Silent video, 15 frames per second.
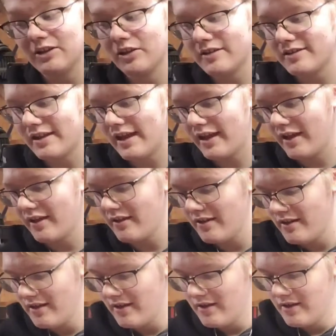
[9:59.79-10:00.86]
looks like it.
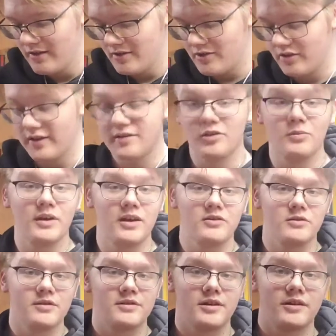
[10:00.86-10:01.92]
So this will be
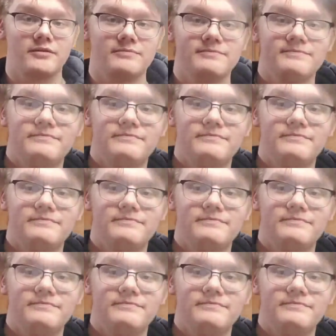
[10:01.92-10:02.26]
interesting.